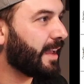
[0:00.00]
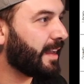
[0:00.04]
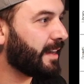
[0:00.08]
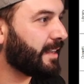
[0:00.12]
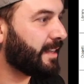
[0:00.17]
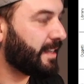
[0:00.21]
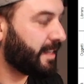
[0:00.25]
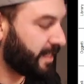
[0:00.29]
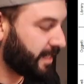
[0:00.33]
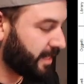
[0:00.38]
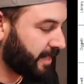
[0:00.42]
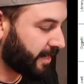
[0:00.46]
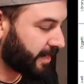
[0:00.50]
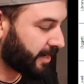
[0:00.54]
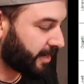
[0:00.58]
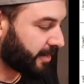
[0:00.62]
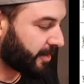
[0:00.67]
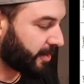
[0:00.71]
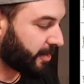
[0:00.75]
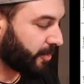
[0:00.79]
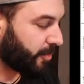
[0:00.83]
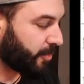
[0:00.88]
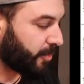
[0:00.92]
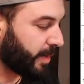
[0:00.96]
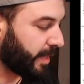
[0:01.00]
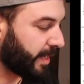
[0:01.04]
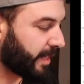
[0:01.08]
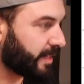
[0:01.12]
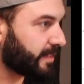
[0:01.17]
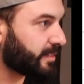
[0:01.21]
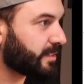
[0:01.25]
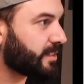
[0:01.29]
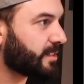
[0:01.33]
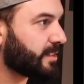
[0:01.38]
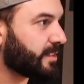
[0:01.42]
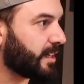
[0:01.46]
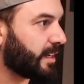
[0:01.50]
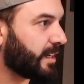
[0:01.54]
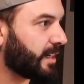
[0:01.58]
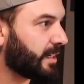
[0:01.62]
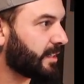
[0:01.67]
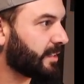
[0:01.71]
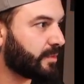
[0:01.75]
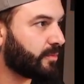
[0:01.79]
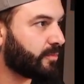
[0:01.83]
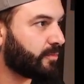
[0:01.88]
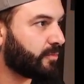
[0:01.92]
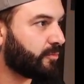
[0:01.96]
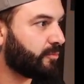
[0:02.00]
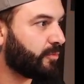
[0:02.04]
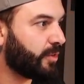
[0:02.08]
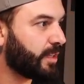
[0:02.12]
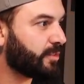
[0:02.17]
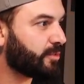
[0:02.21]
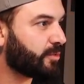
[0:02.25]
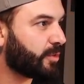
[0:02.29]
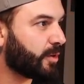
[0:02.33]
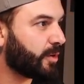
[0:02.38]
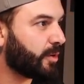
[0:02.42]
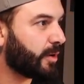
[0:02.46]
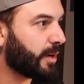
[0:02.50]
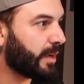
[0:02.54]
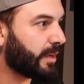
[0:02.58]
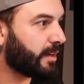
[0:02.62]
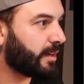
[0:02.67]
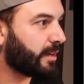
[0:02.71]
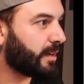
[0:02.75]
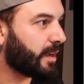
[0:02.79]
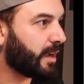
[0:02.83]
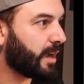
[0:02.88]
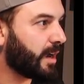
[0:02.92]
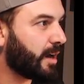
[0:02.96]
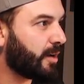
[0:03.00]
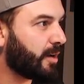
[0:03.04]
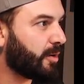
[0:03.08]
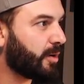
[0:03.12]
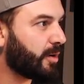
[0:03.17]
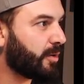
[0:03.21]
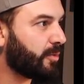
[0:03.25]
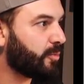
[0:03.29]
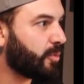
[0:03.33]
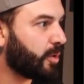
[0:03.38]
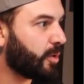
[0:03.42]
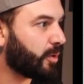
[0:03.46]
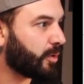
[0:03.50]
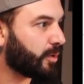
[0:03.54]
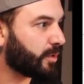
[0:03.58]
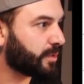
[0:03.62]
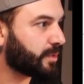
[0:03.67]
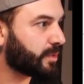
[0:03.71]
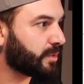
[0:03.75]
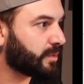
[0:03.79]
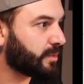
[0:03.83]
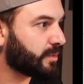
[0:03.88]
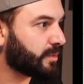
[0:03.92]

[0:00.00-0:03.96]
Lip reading: here we can start redrawing our walls.